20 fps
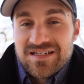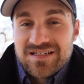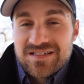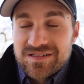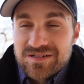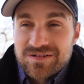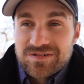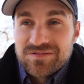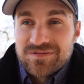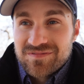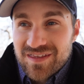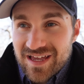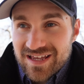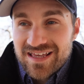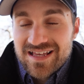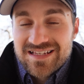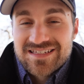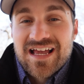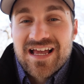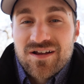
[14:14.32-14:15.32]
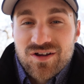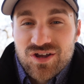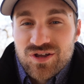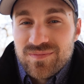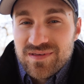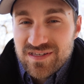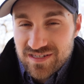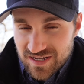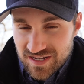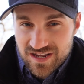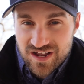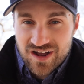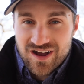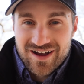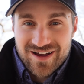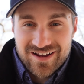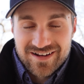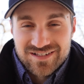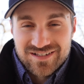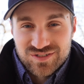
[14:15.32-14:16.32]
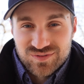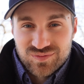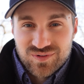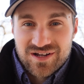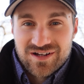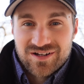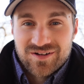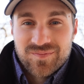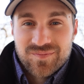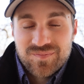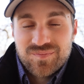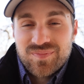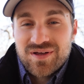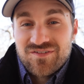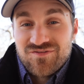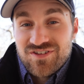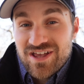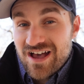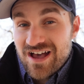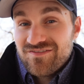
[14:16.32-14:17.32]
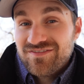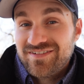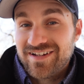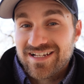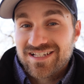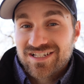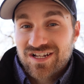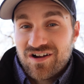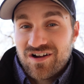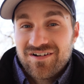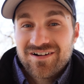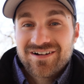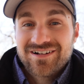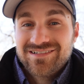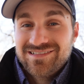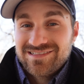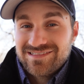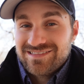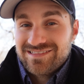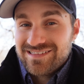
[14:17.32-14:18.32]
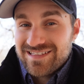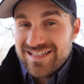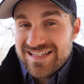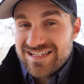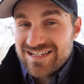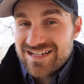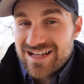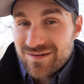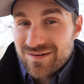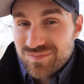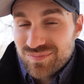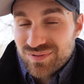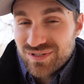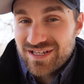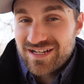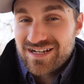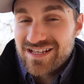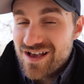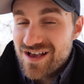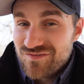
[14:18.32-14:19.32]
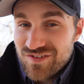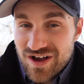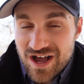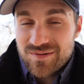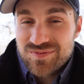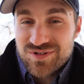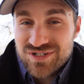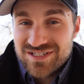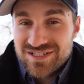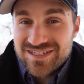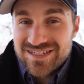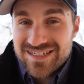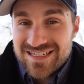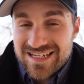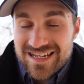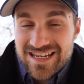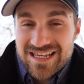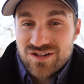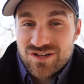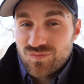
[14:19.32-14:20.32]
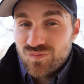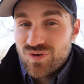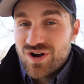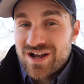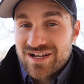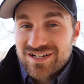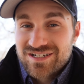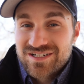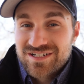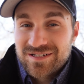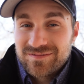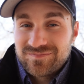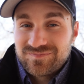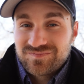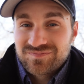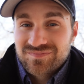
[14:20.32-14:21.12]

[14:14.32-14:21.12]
So I guess that could be a con as well. But if you have a nice car, at least you got plenty of options to get it washed.